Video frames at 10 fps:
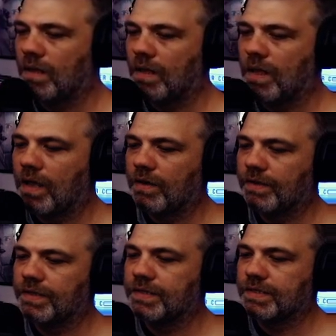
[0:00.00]
How
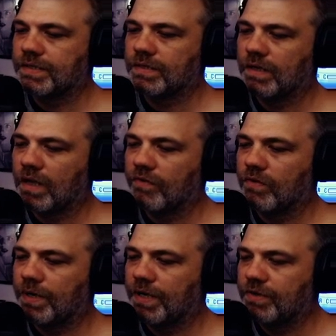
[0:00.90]
is
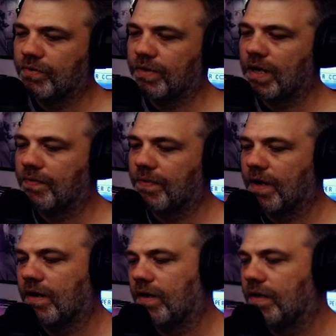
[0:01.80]
everybody doing out
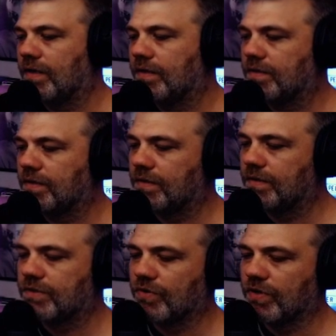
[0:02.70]
there in
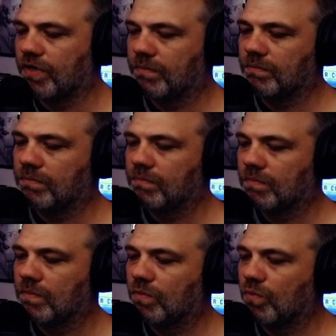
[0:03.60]
stream
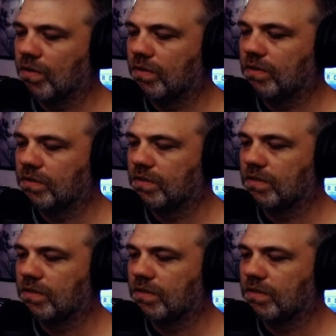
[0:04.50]
world?